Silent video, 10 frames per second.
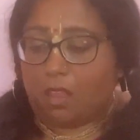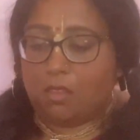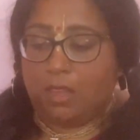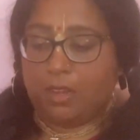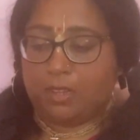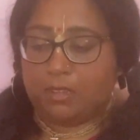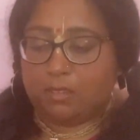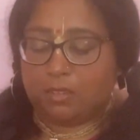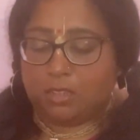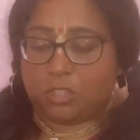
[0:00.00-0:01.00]
that
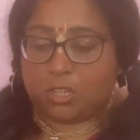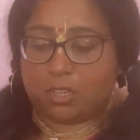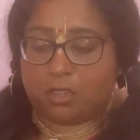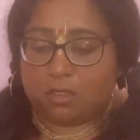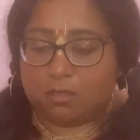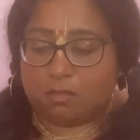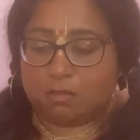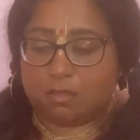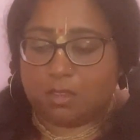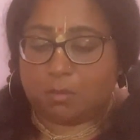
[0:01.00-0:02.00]
he's teaching
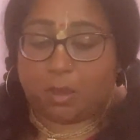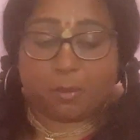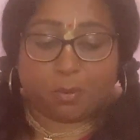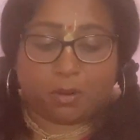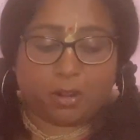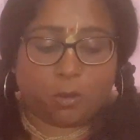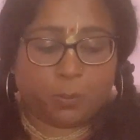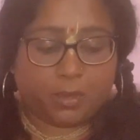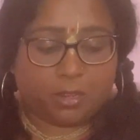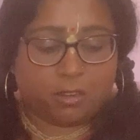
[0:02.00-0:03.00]
in Mayapur. I
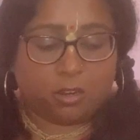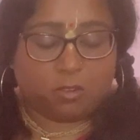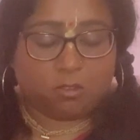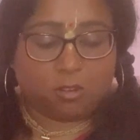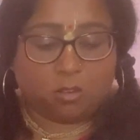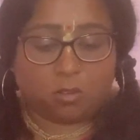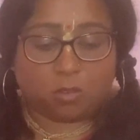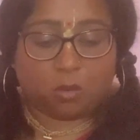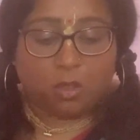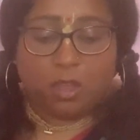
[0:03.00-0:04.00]
hope he continues to do
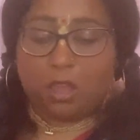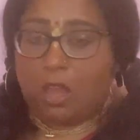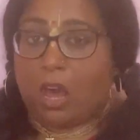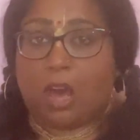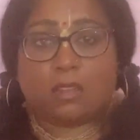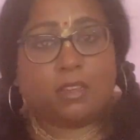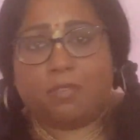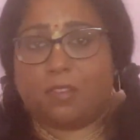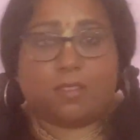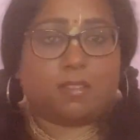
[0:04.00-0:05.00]
so. I'll
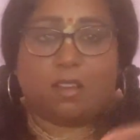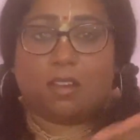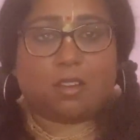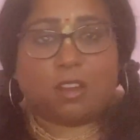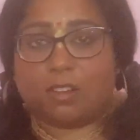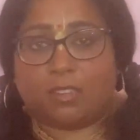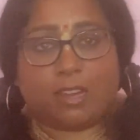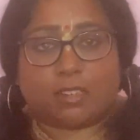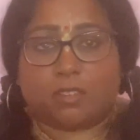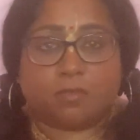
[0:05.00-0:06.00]
leave his uh,
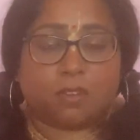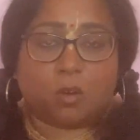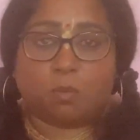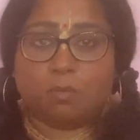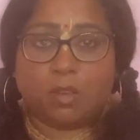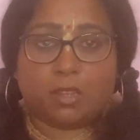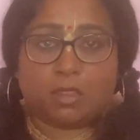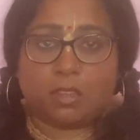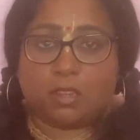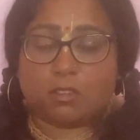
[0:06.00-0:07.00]
contact info
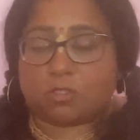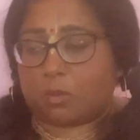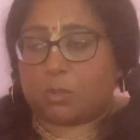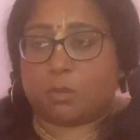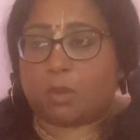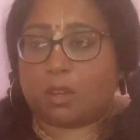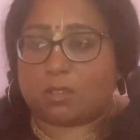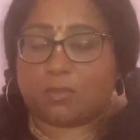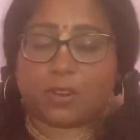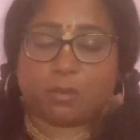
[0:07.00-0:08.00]
in the description
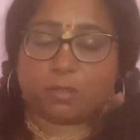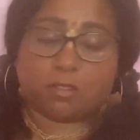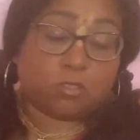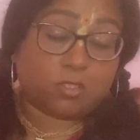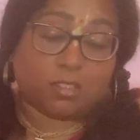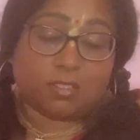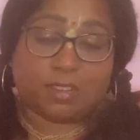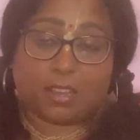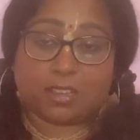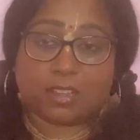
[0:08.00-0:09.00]
box if anyone's interested in
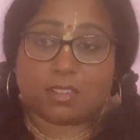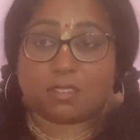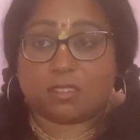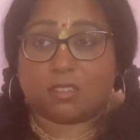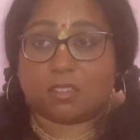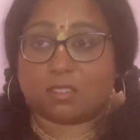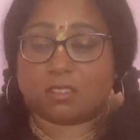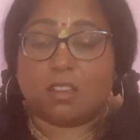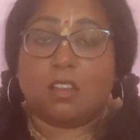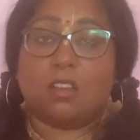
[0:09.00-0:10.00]
taking classes. He
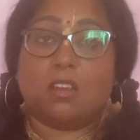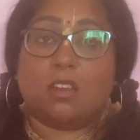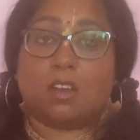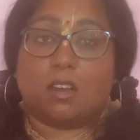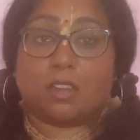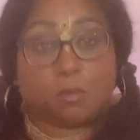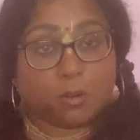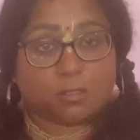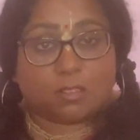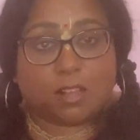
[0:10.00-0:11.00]
does uh,
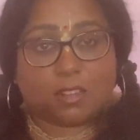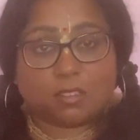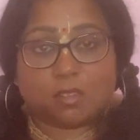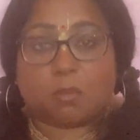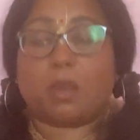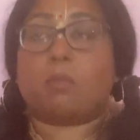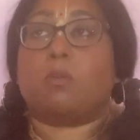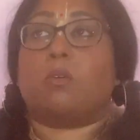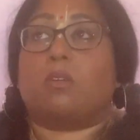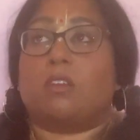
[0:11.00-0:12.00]
in-person classes in
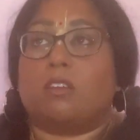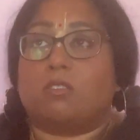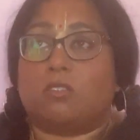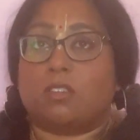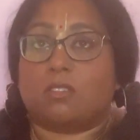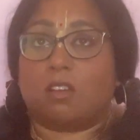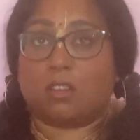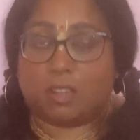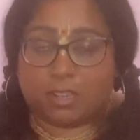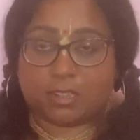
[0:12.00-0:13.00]
Mayapur. He also does
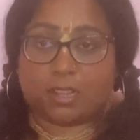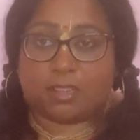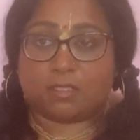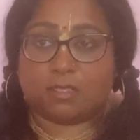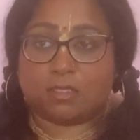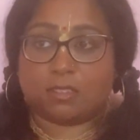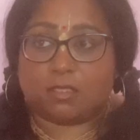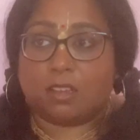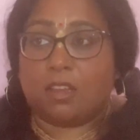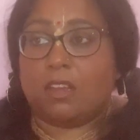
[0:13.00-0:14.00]
online
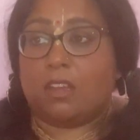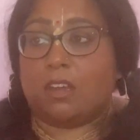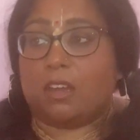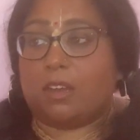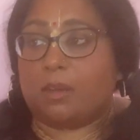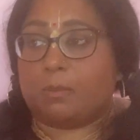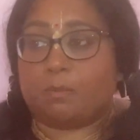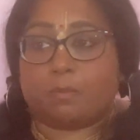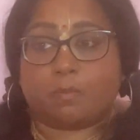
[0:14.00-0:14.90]
classes. Um,